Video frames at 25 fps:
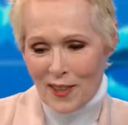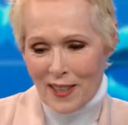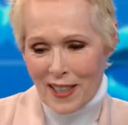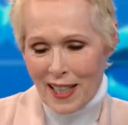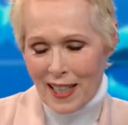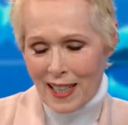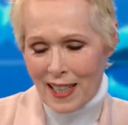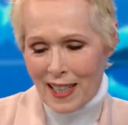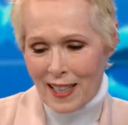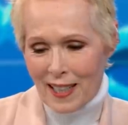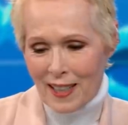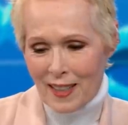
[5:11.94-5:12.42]
So
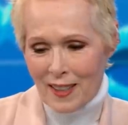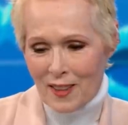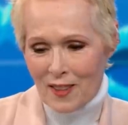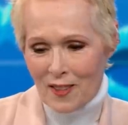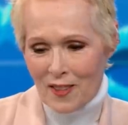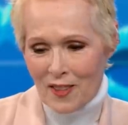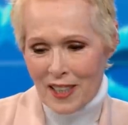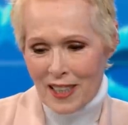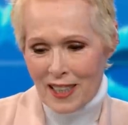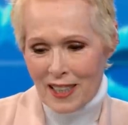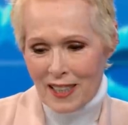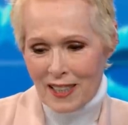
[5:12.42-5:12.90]
uh,
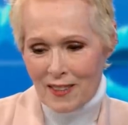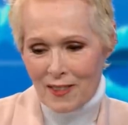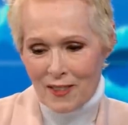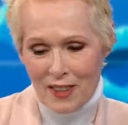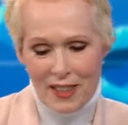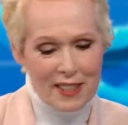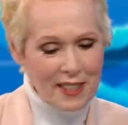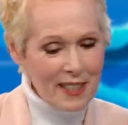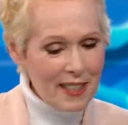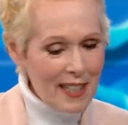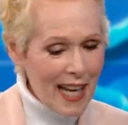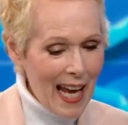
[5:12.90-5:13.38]
we
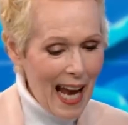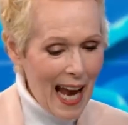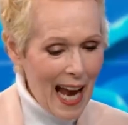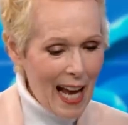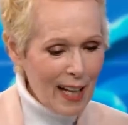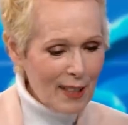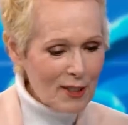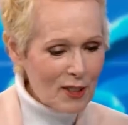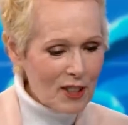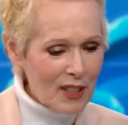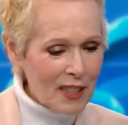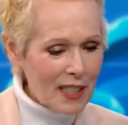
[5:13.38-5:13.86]
went to the
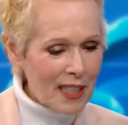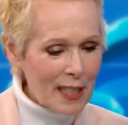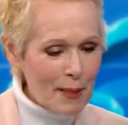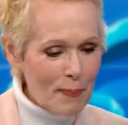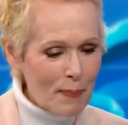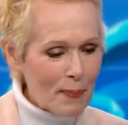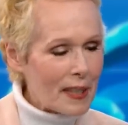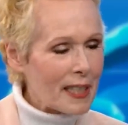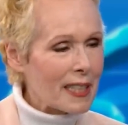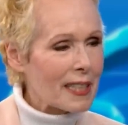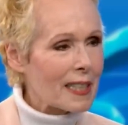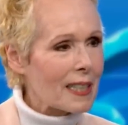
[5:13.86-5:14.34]
hats, and he
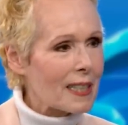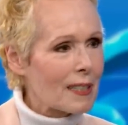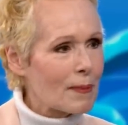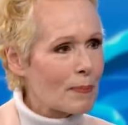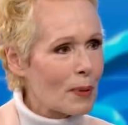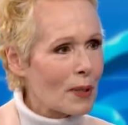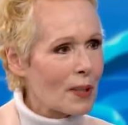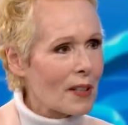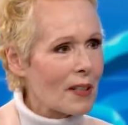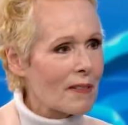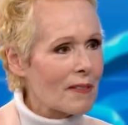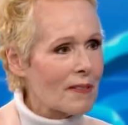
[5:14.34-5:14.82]

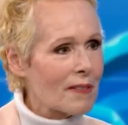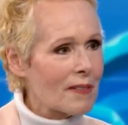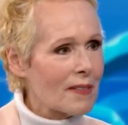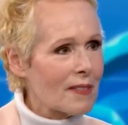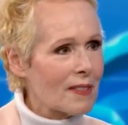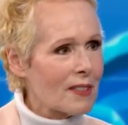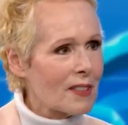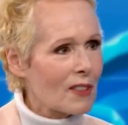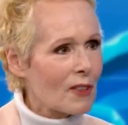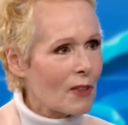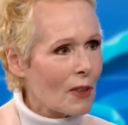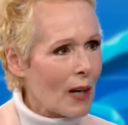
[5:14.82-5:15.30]
immediately put a
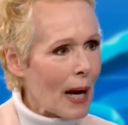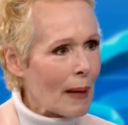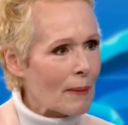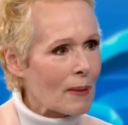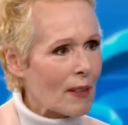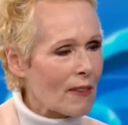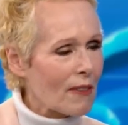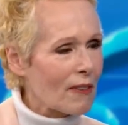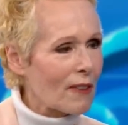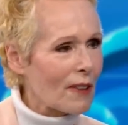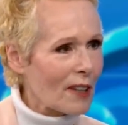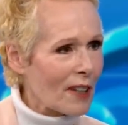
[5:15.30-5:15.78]

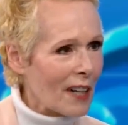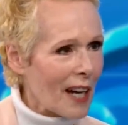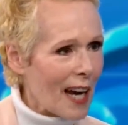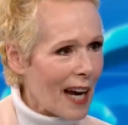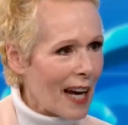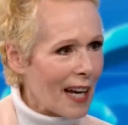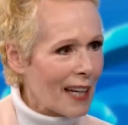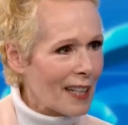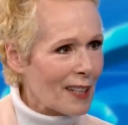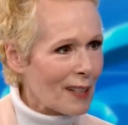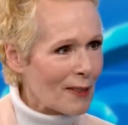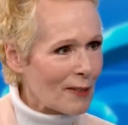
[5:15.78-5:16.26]
grabbed a fur
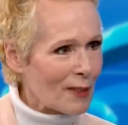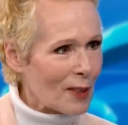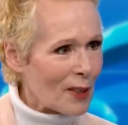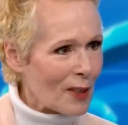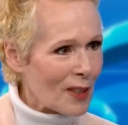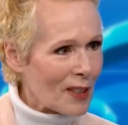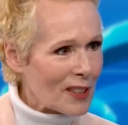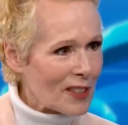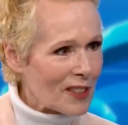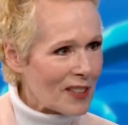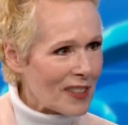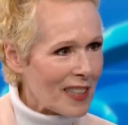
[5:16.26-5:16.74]
hat, of
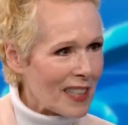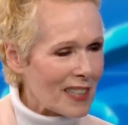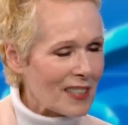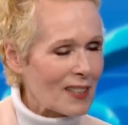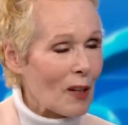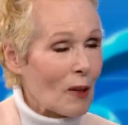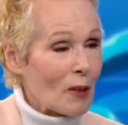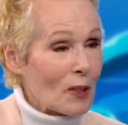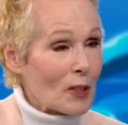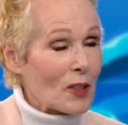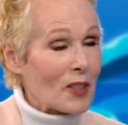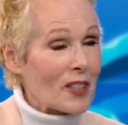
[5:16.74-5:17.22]
course. And I
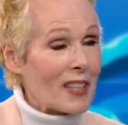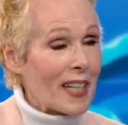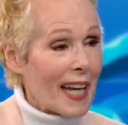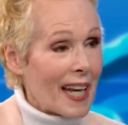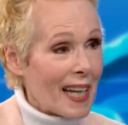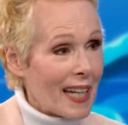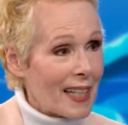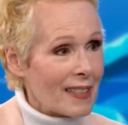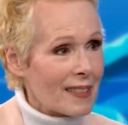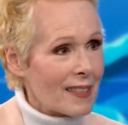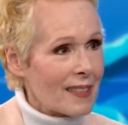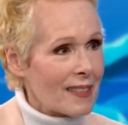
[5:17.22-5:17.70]
said, "Oh, you
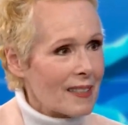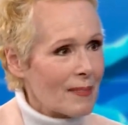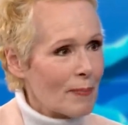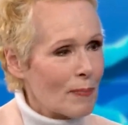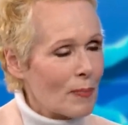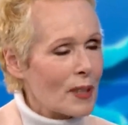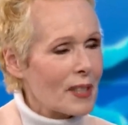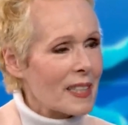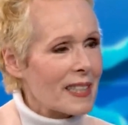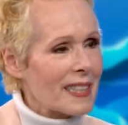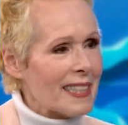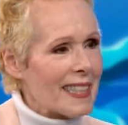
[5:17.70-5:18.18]
can't
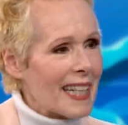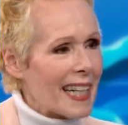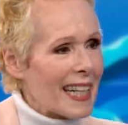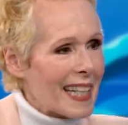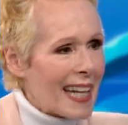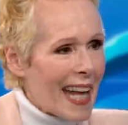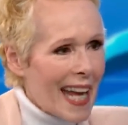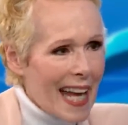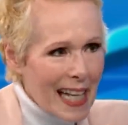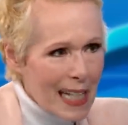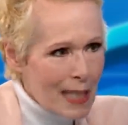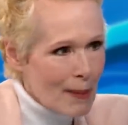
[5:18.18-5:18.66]
put a
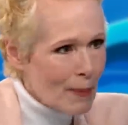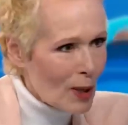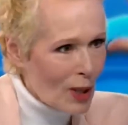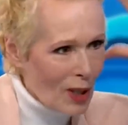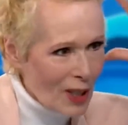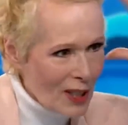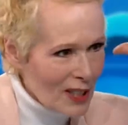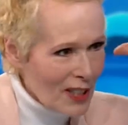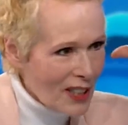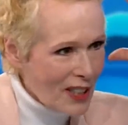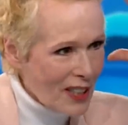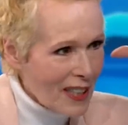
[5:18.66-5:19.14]
dead
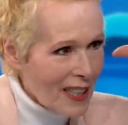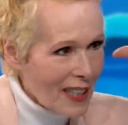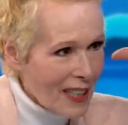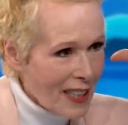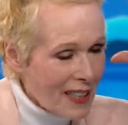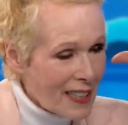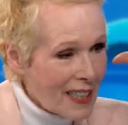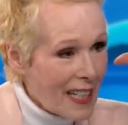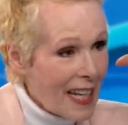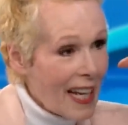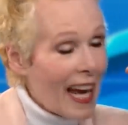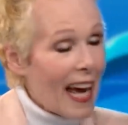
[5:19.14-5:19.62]
animal on your
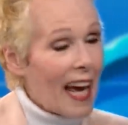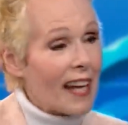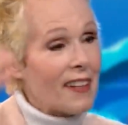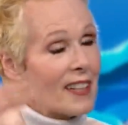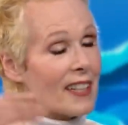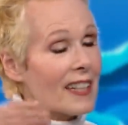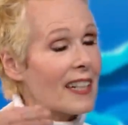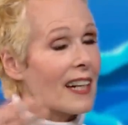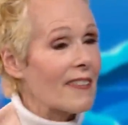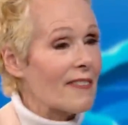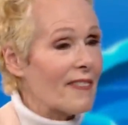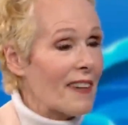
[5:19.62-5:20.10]
head."
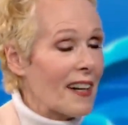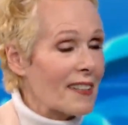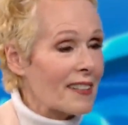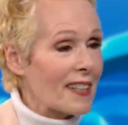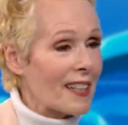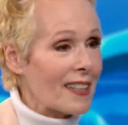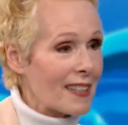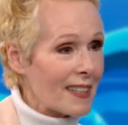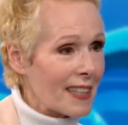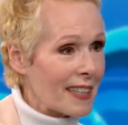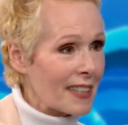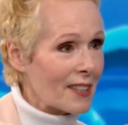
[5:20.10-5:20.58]
And then I
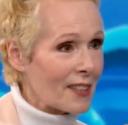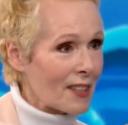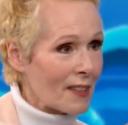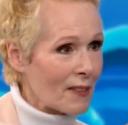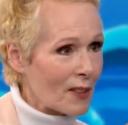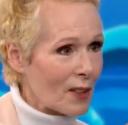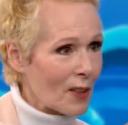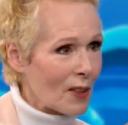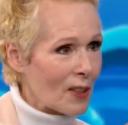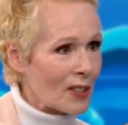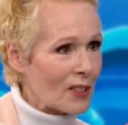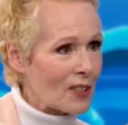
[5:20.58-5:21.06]
found out later,
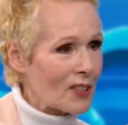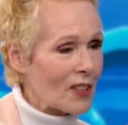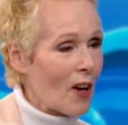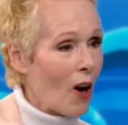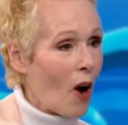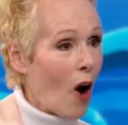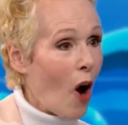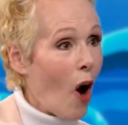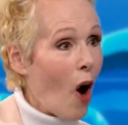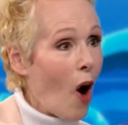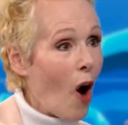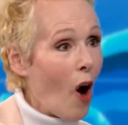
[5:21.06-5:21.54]
of course,
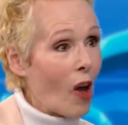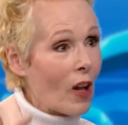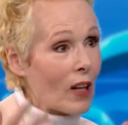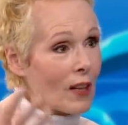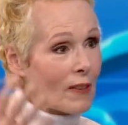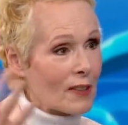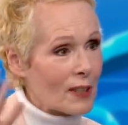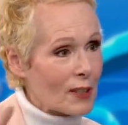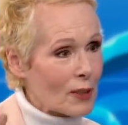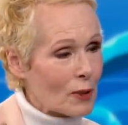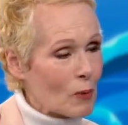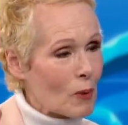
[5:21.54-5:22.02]

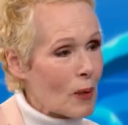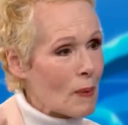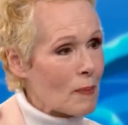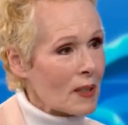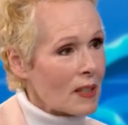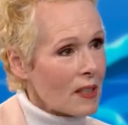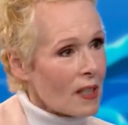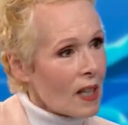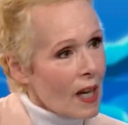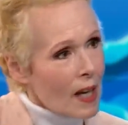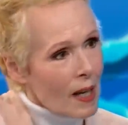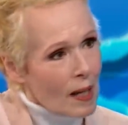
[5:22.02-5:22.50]
all of his
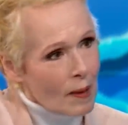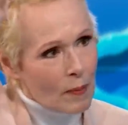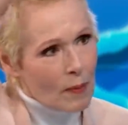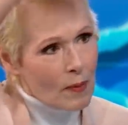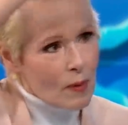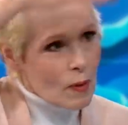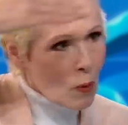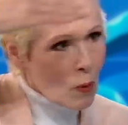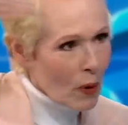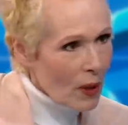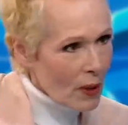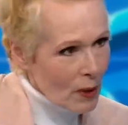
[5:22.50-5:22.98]
women
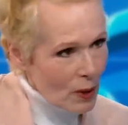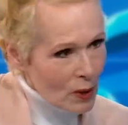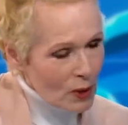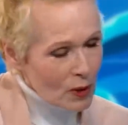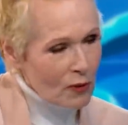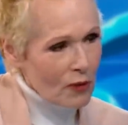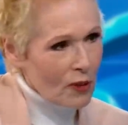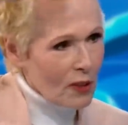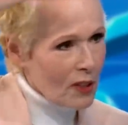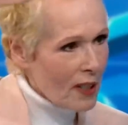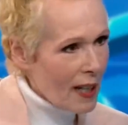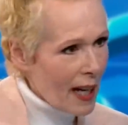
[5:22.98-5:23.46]
wear
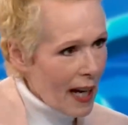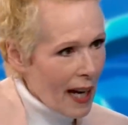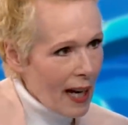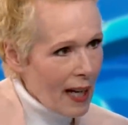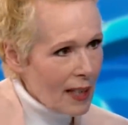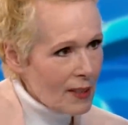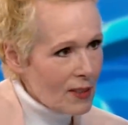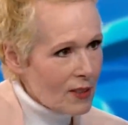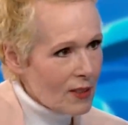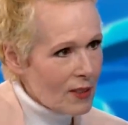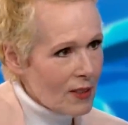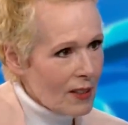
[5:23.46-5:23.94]
those fur
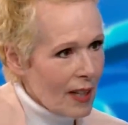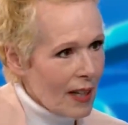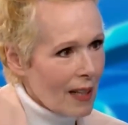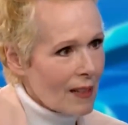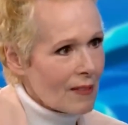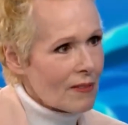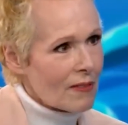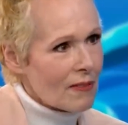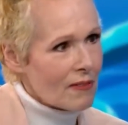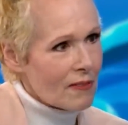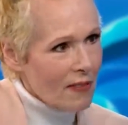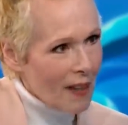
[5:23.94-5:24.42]
hats.
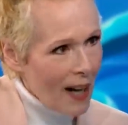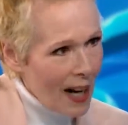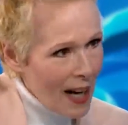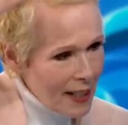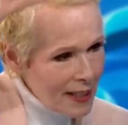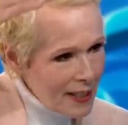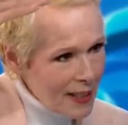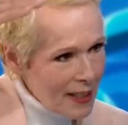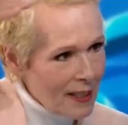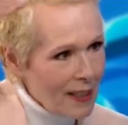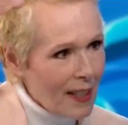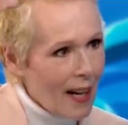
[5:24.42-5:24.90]
Mm.
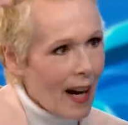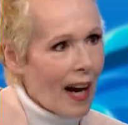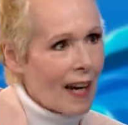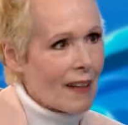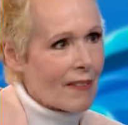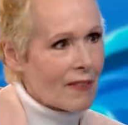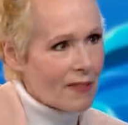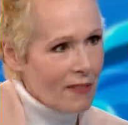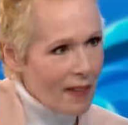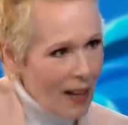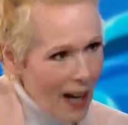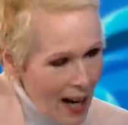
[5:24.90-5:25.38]
Ivana,
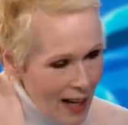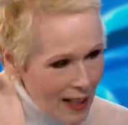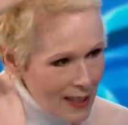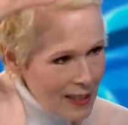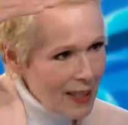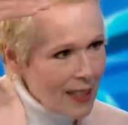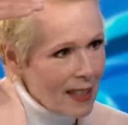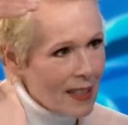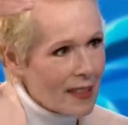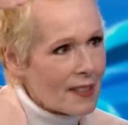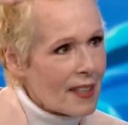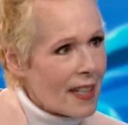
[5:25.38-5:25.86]

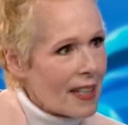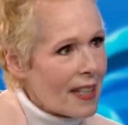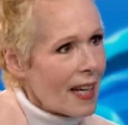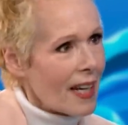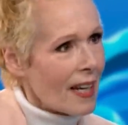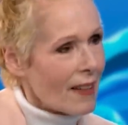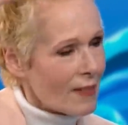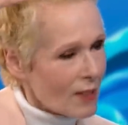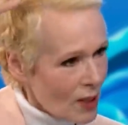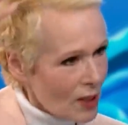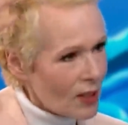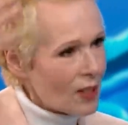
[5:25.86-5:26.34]
Ivanka,
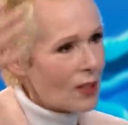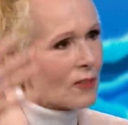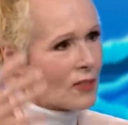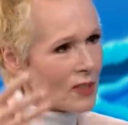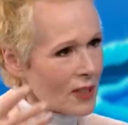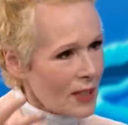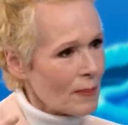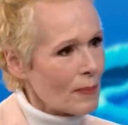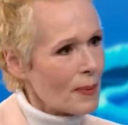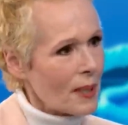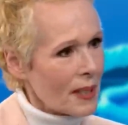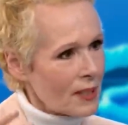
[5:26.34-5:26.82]
they, have you,
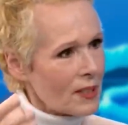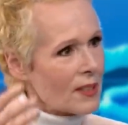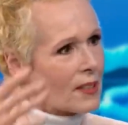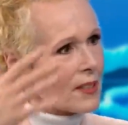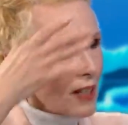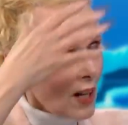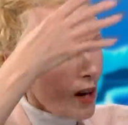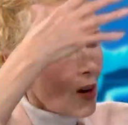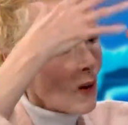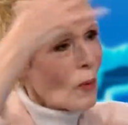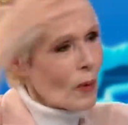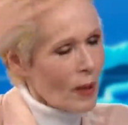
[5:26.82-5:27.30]
you've seen mm.
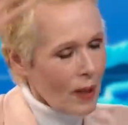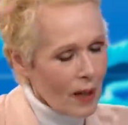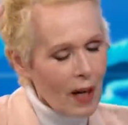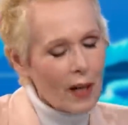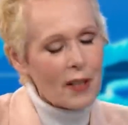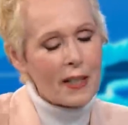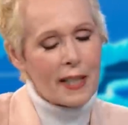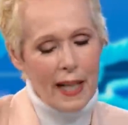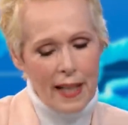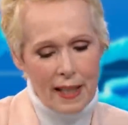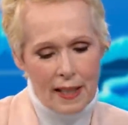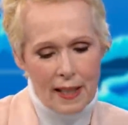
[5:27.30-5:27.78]
pictures. They all wear,
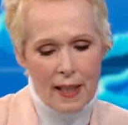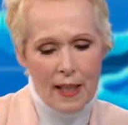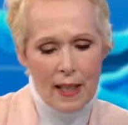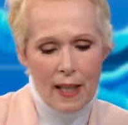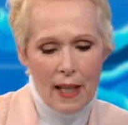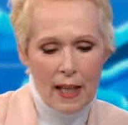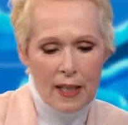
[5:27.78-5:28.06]
okay.